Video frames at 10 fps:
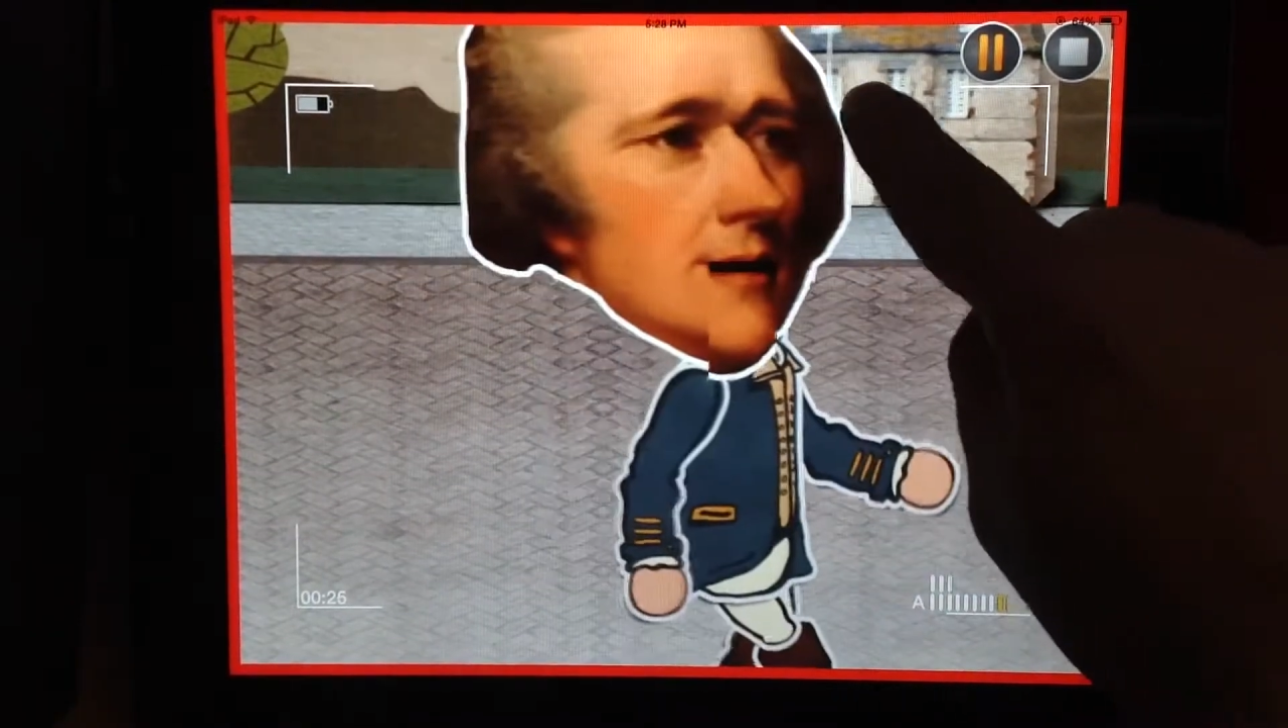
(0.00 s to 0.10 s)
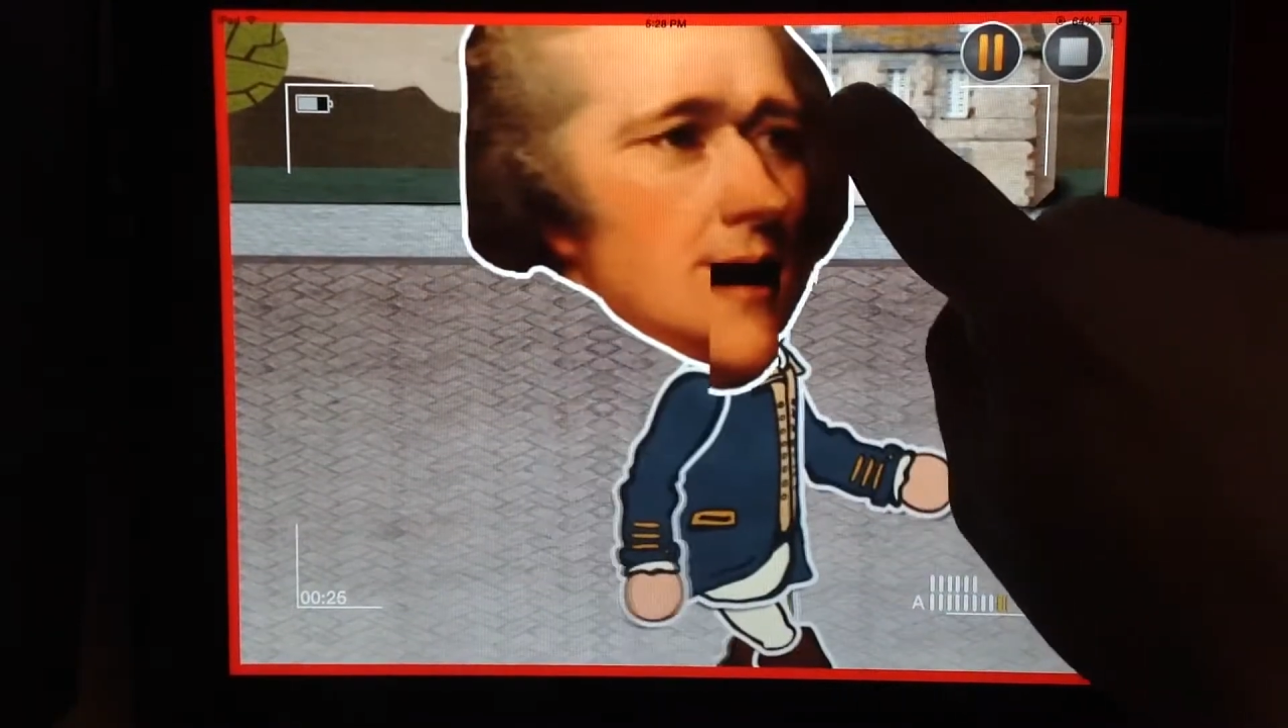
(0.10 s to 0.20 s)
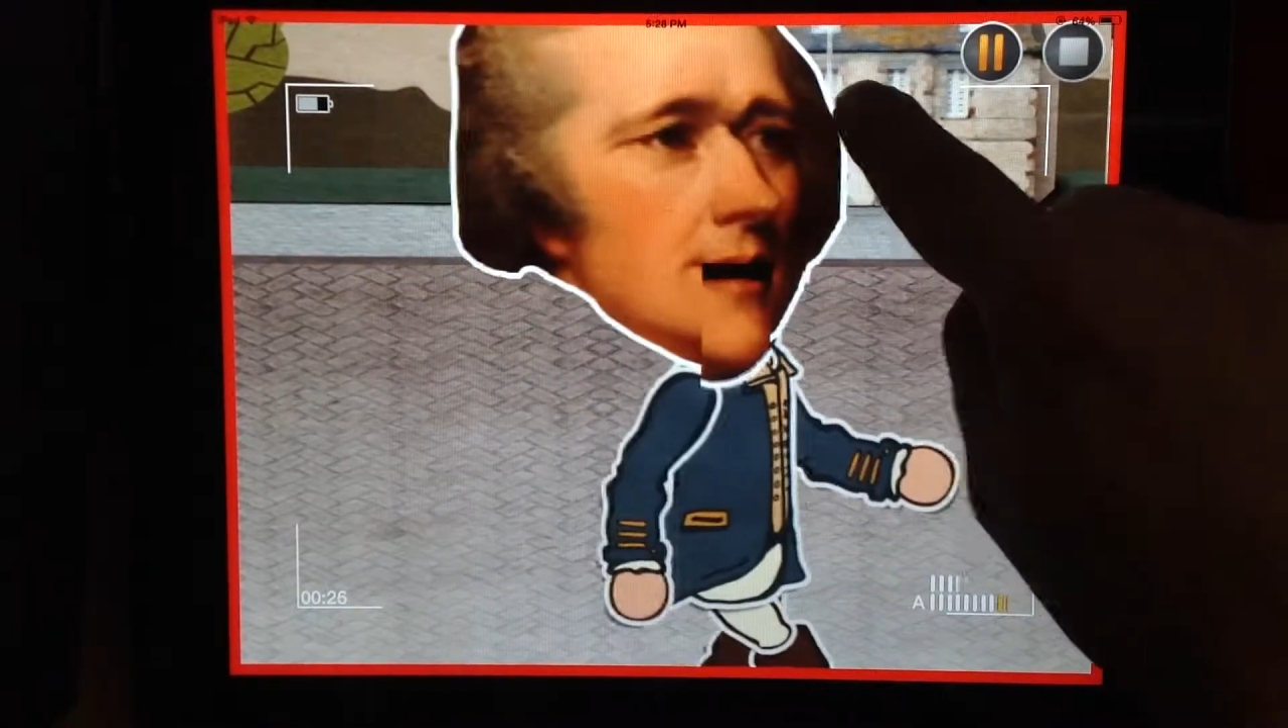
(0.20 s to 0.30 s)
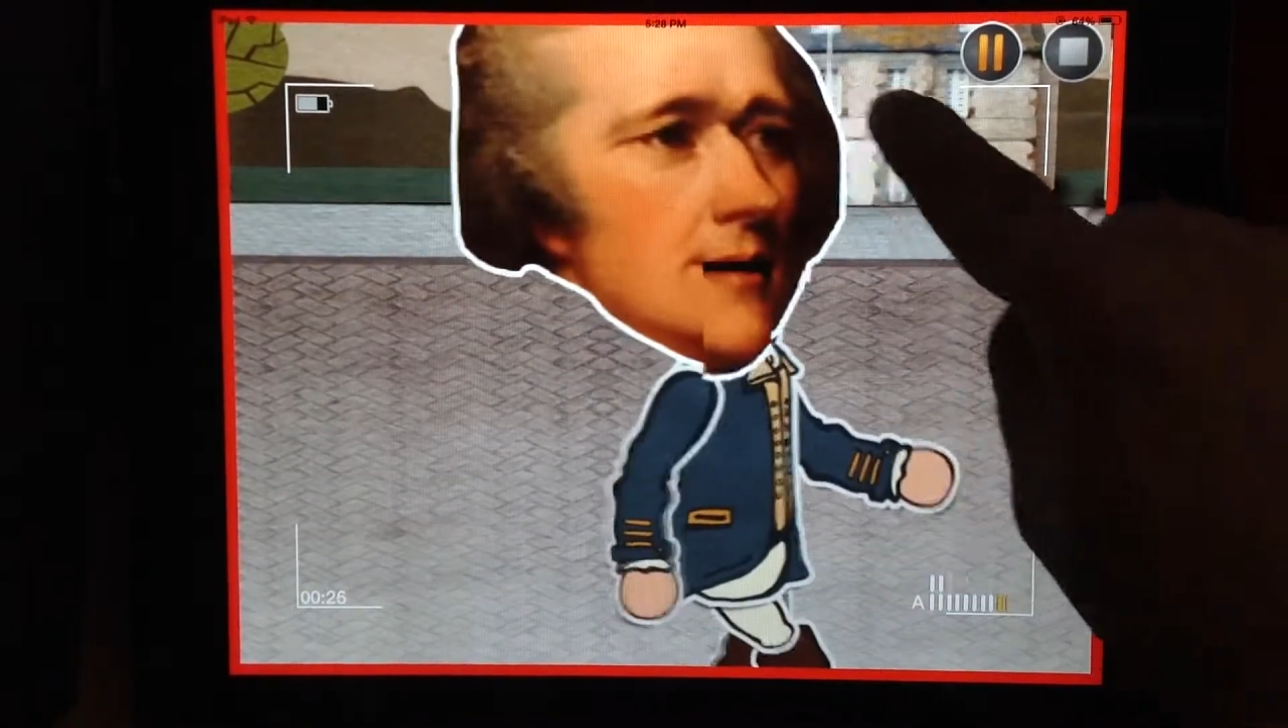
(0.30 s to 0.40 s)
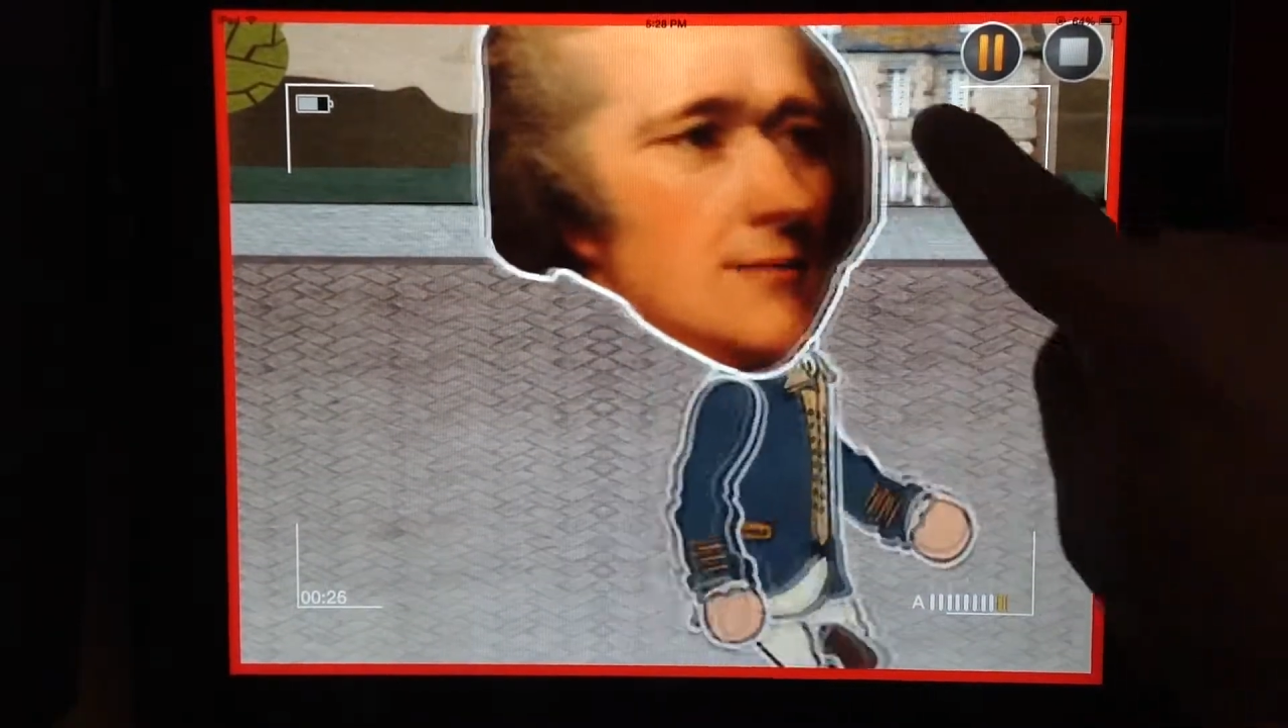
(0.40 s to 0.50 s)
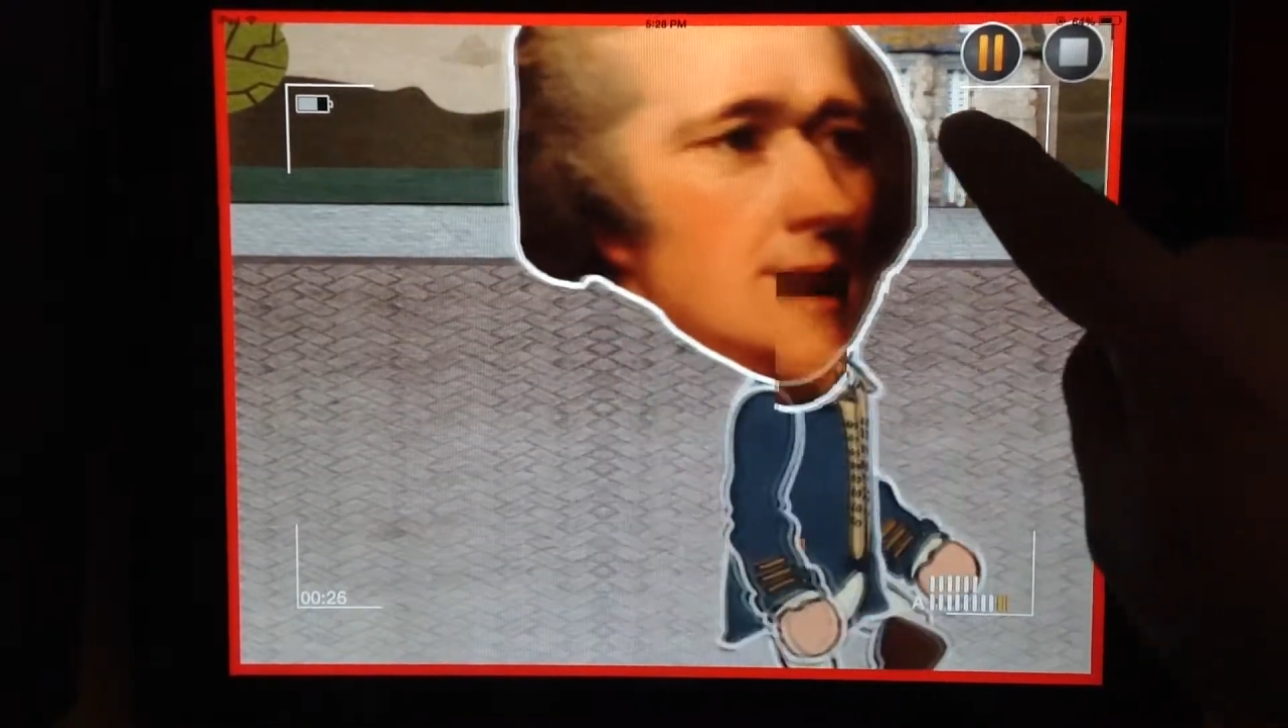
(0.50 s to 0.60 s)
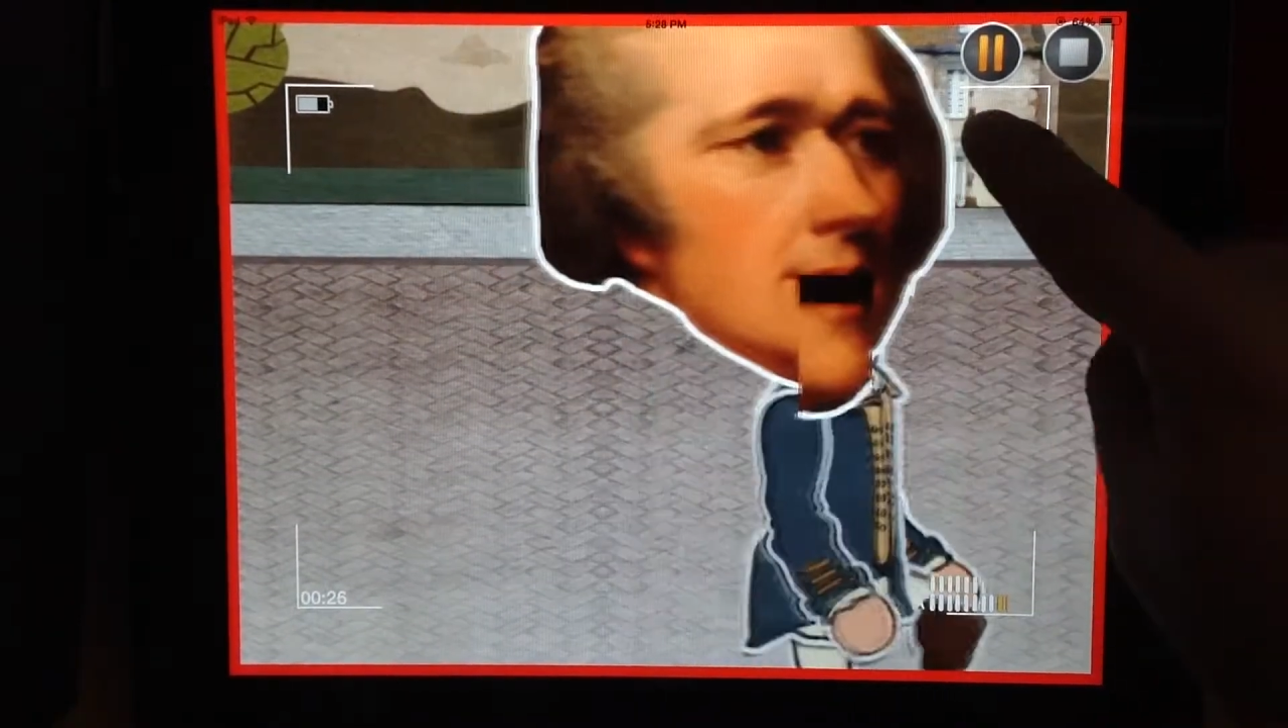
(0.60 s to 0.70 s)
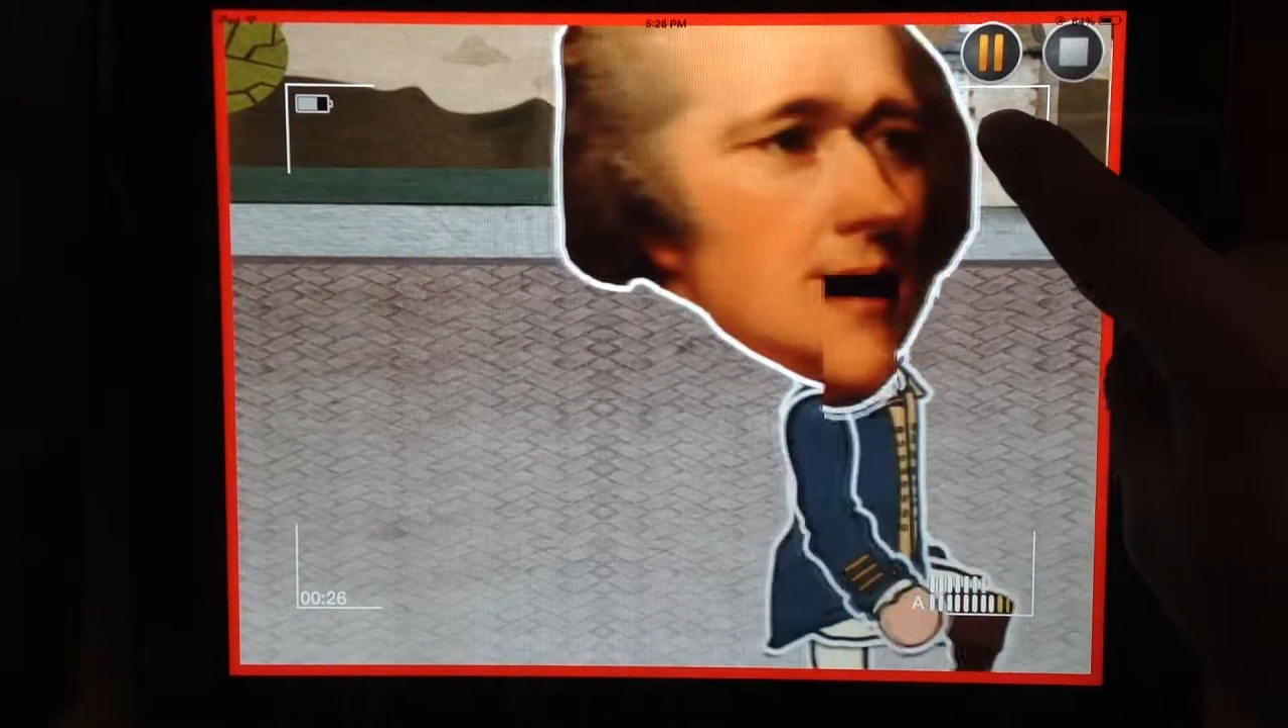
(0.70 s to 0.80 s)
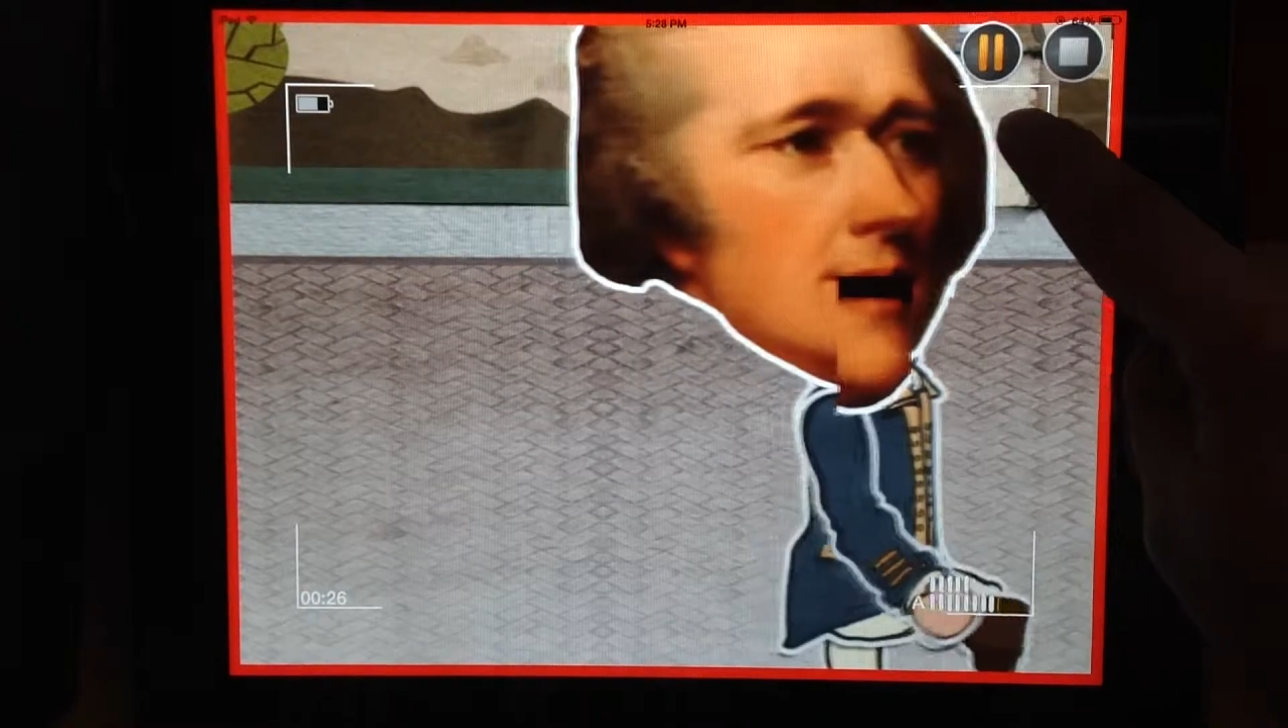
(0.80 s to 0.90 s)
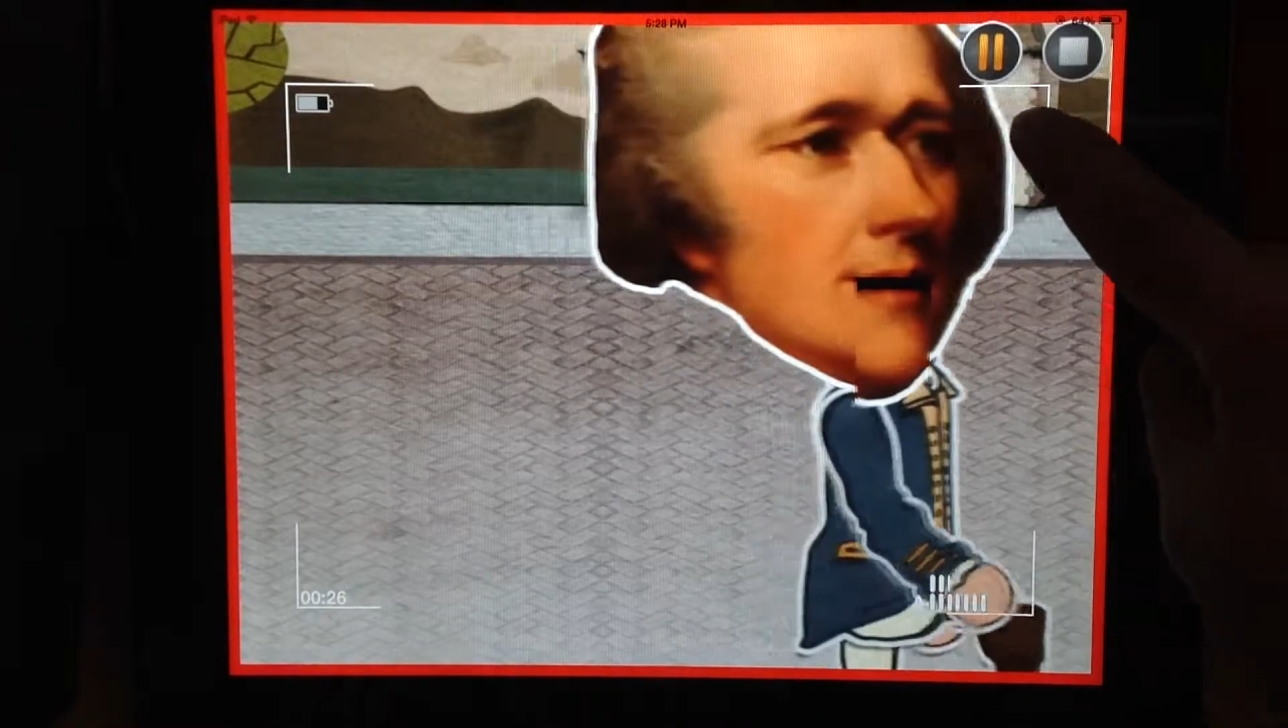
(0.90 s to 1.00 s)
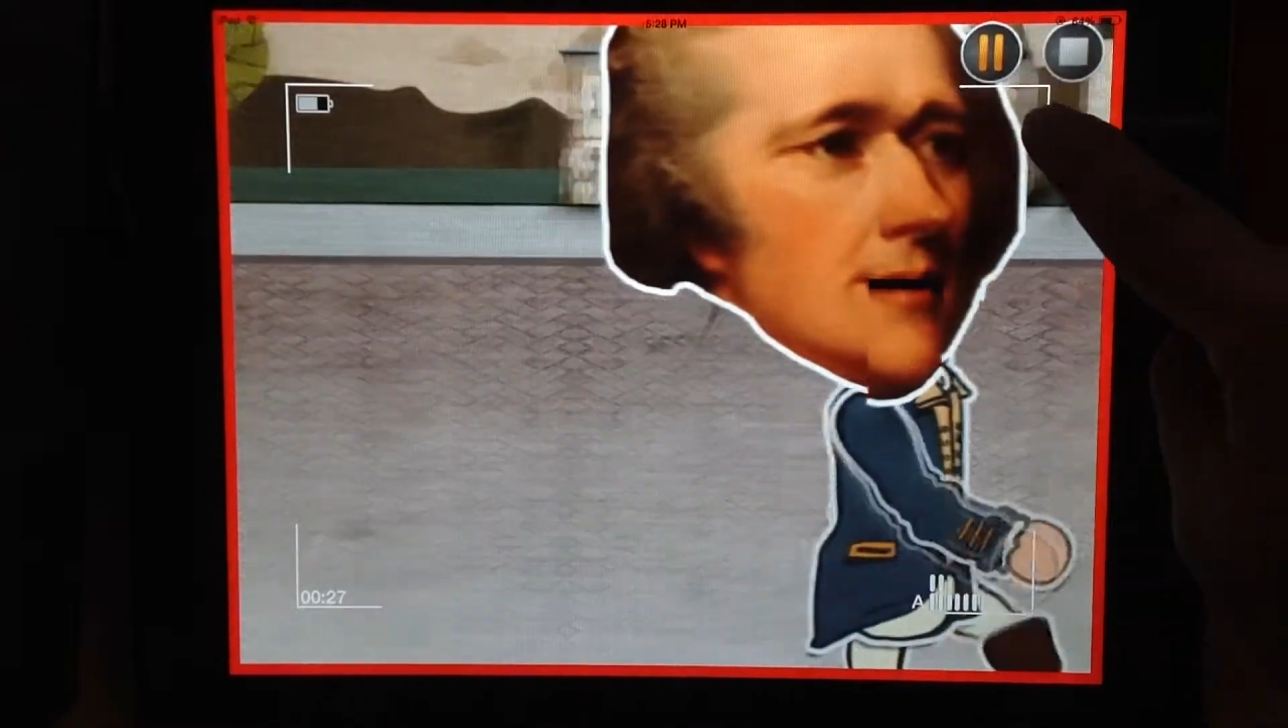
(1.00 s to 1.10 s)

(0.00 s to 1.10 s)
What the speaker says: in the streets of Philadelphia.